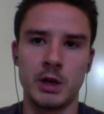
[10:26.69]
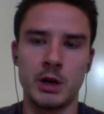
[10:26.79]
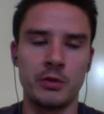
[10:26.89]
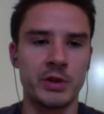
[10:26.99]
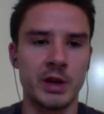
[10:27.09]
uh,
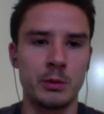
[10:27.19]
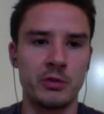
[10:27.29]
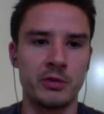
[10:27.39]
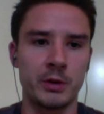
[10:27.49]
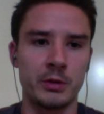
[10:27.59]
over time
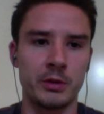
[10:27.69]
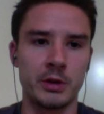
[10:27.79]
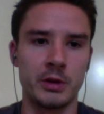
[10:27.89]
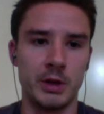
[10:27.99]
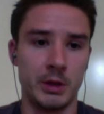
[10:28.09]
we found
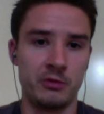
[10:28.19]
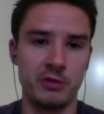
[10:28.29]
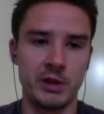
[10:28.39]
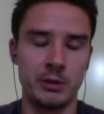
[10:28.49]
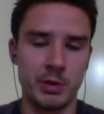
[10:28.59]
that
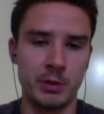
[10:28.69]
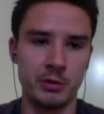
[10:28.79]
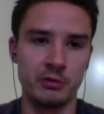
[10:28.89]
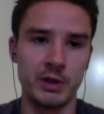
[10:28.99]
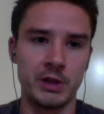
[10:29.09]
really
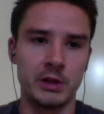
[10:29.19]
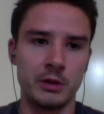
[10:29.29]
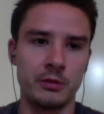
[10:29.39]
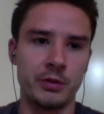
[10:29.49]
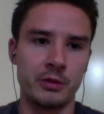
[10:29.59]
people really
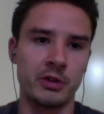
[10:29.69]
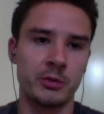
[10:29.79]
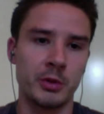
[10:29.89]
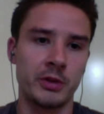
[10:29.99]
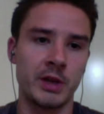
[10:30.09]
love the
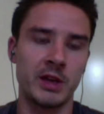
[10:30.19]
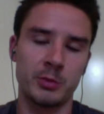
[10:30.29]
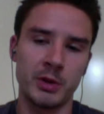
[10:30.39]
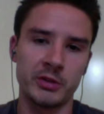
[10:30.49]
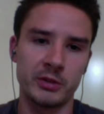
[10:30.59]
cross-posting,
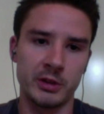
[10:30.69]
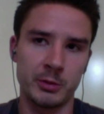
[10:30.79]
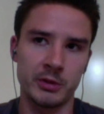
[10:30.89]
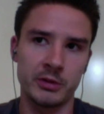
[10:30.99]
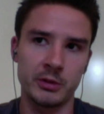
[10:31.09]

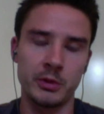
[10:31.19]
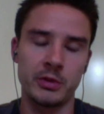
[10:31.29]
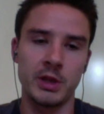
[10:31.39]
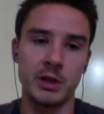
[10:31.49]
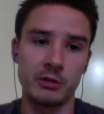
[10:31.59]
especially, with
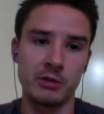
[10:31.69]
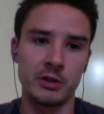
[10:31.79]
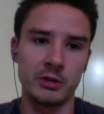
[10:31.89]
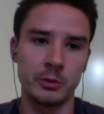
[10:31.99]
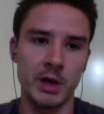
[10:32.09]
the
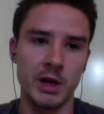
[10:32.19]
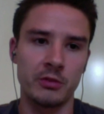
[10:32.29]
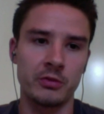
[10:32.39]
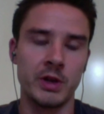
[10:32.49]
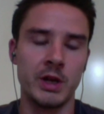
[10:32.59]
integrations we
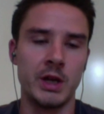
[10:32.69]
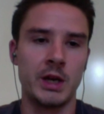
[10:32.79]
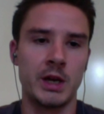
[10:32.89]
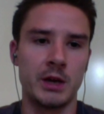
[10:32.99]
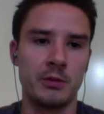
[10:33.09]
have.
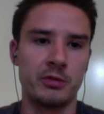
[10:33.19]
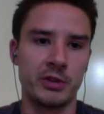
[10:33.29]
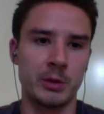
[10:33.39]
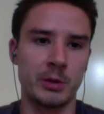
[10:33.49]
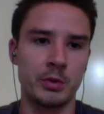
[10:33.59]
Um, for
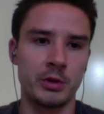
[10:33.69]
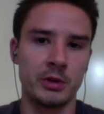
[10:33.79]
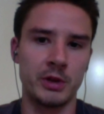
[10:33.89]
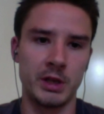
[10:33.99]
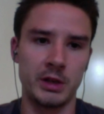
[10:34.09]

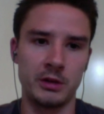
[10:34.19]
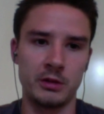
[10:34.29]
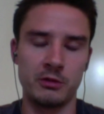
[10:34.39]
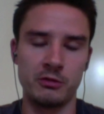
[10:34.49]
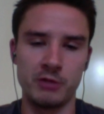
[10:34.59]
example,
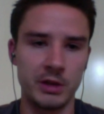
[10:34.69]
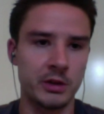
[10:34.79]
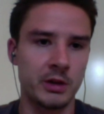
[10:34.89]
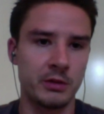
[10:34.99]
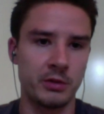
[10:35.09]
in
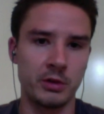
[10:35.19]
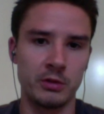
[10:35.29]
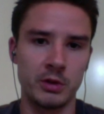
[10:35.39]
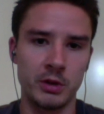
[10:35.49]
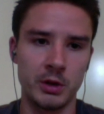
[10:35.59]
Reeder, if
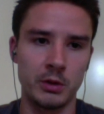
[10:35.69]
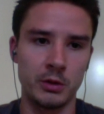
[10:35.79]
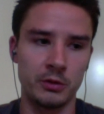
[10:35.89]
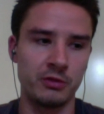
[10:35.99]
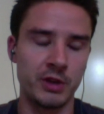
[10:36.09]
you you know
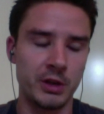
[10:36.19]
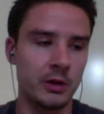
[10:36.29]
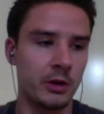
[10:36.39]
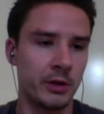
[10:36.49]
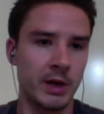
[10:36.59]
use
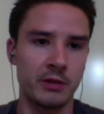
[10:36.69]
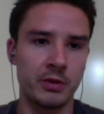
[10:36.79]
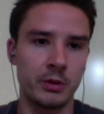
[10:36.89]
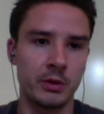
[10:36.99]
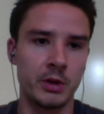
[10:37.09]
Reeder on the
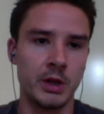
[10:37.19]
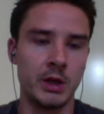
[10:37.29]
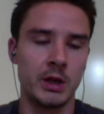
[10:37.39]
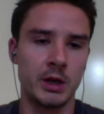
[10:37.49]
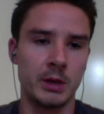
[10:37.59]
iPhone
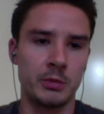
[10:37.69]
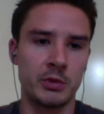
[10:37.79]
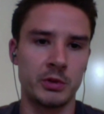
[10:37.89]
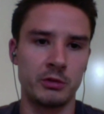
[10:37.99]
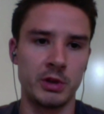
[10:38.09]
um,
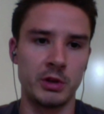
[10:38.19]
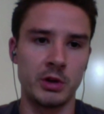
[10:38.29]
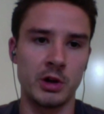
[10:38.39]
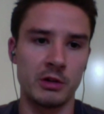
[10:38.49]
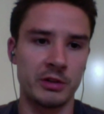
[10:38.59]
to read
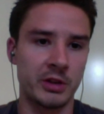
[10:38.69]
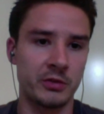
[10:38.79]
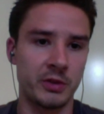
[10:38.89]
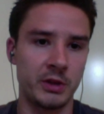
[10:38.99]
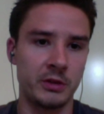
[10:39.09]
your
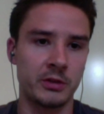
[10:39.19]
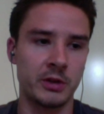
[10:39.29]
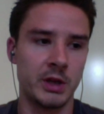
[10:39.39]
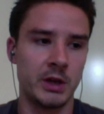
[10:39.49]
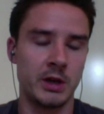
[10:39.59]
RSS feeds,
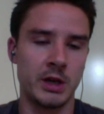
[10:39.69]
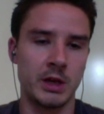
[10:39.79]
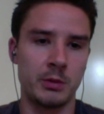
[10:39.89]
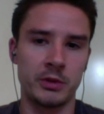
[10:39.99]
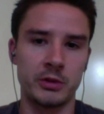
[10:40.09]

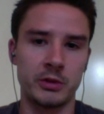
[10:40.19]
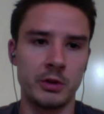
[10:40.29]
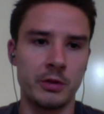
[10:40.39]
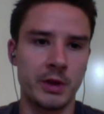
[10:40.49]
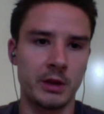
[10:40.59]
um, there's
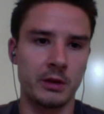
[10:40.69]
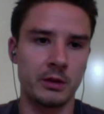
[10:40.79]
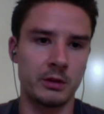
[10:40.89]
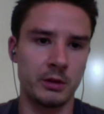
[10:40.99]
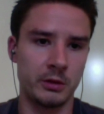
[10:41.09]
nothing
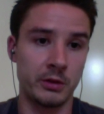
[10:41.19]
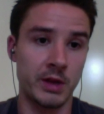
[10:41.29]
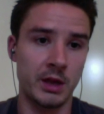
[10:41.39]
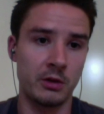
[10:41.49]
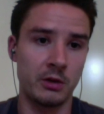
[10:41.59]
that
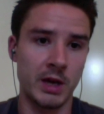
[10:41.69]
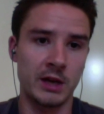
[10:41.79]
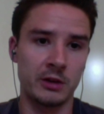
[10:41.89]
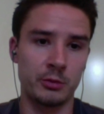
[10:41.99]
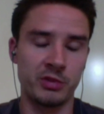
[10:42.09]
they
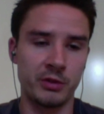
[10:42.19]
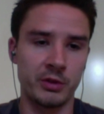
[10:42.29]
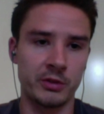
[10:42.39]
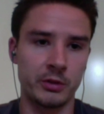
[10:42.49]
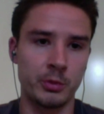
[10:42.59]
had
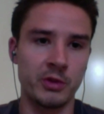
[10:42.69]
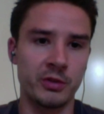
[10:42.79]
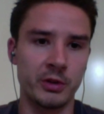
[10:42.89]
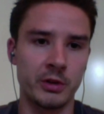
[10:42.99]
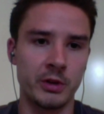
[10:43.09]
previous to
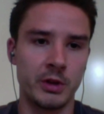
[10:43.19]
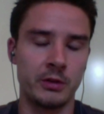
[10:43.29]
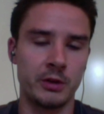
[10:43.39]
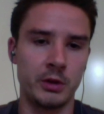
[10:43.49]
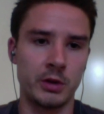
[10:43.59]
Buffer
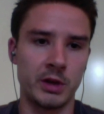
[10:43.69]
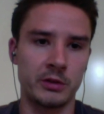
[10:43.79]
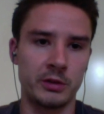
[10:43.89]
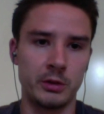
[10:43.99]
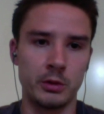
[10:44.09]
that you could
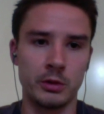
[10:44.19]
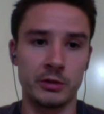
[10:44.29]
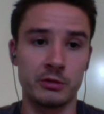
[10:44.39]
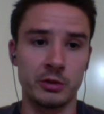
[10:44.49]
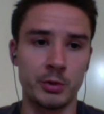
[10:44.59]
actually do all
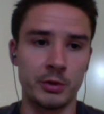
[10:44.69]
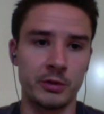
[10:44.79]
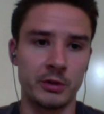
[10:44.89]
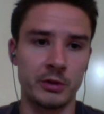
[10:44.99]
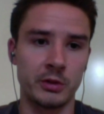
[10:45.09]
this
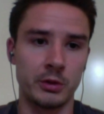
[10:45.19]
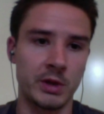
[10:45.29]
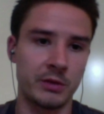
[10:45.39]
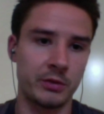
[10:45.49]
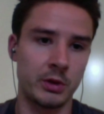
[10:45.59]
cross-posting. So you'd
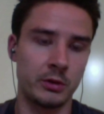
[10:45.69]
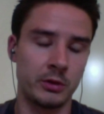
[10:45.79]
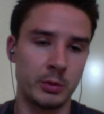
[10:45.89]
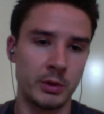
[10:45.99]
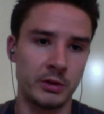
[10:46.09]
have to go to
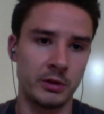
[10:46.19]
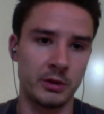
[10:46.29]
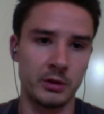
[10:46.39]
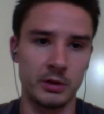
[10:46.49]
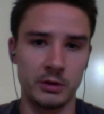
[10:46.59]

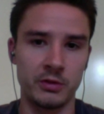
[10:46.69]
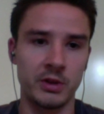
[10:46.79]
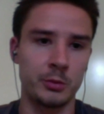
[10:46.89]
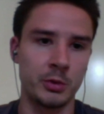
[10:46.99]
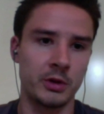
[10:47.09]
Twitter and
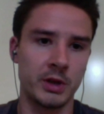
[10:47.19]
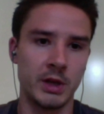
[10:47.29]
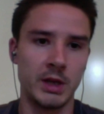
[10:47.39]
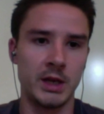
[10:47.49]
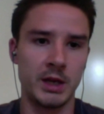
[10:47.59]
Facebook
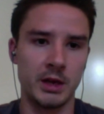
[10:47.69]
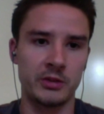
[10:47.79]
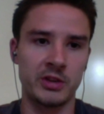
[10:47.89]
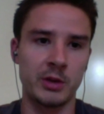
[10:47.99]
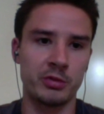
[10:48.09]

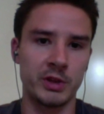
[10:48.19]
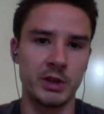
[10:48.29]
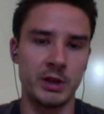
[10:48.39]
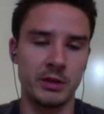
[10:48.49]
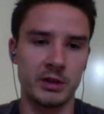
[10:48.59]
uh,
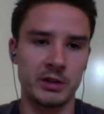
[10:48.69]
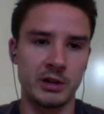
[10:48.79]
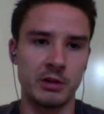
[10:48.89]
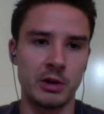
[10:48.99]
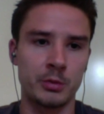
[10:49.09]
separately in their
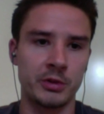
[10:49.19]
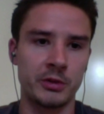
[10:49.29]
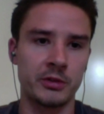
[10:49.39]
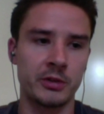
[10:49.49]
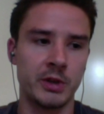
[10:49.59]
sharing
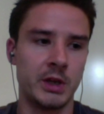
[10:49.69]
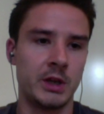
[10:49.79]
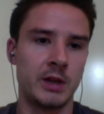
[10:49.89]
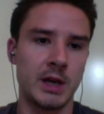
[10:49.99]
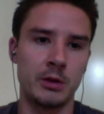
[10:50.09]
options.
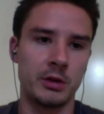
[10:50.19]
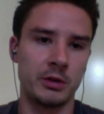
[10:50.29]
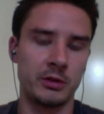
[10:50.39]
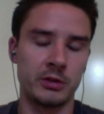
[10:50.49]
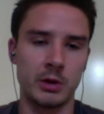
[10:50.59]
Now you
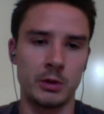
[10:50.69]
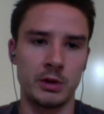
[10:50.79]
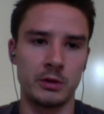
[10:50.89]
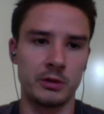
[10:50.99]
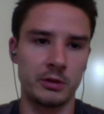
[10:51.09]
can just go
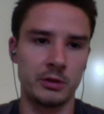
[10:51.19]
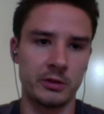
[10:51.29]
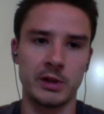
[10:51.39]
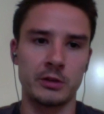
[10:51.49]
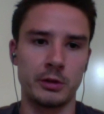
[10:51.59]
in and
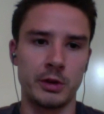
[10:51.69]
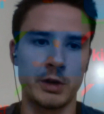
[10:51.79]
select